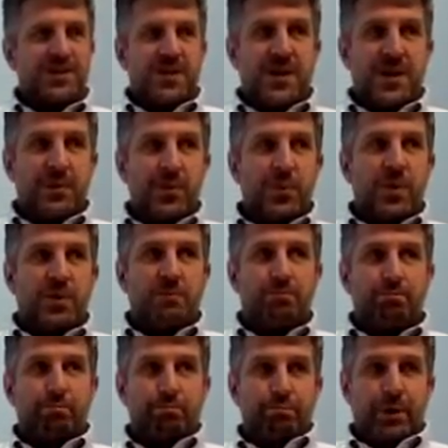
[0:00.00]
The number one
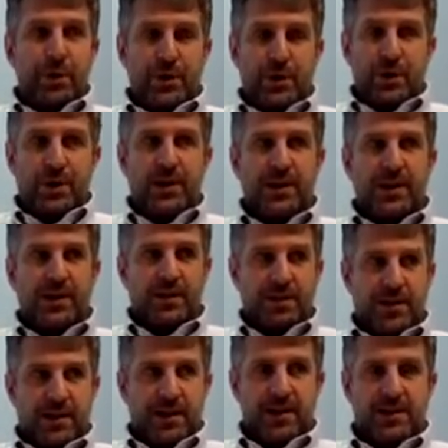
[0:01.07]
perk
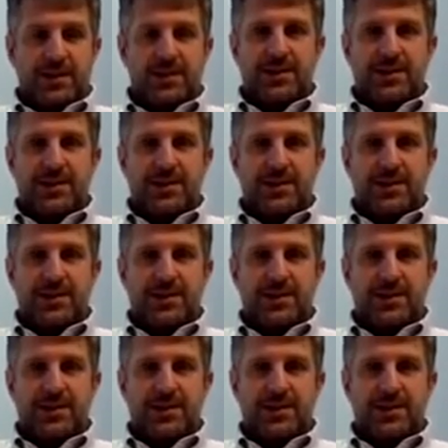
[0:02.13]
that